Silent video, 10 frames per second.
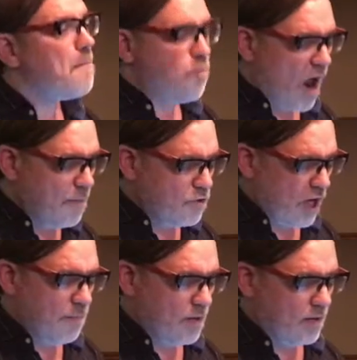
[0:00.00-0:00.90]
Brand
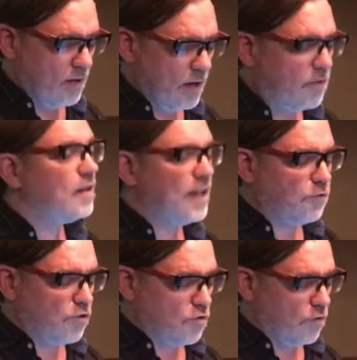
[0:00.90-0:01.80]
Jameson is a
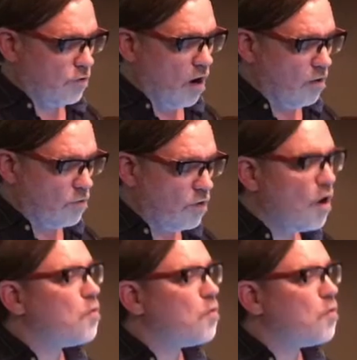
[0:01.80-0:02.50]
literature scholar